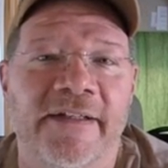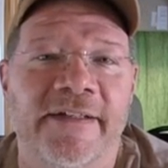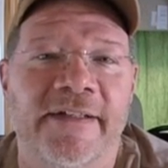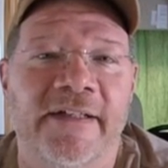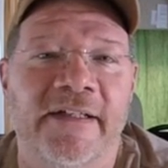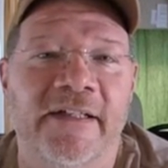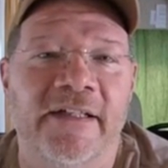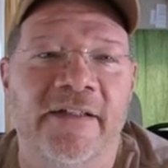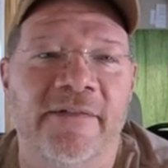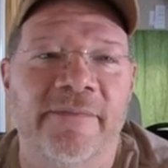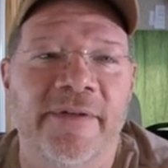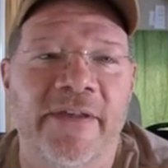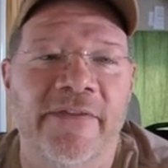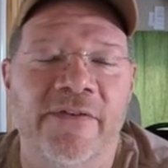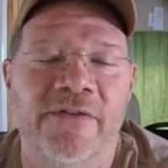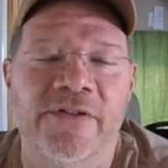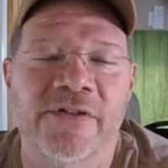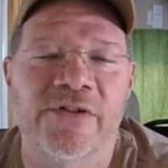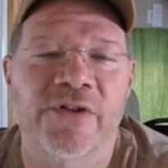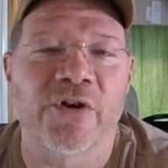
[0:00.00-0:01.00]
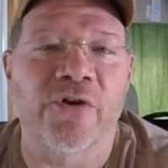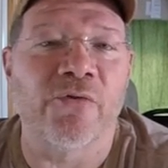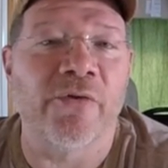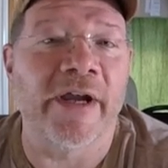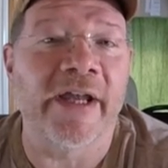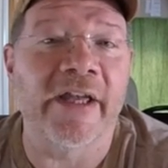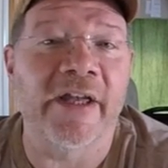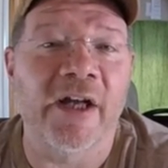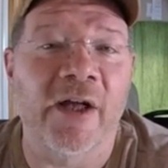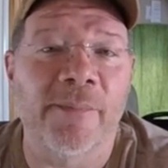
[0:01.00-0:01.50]
um, and they're just a
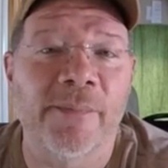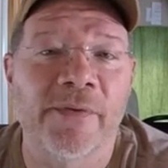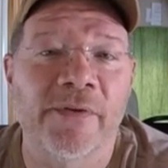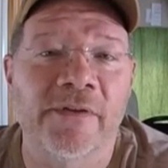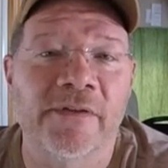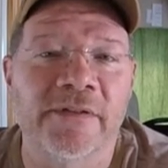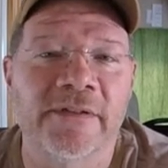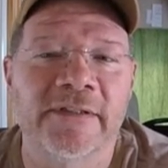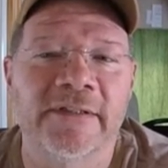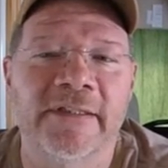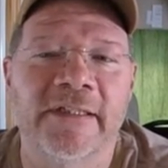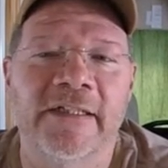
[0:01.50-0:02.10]
great couple.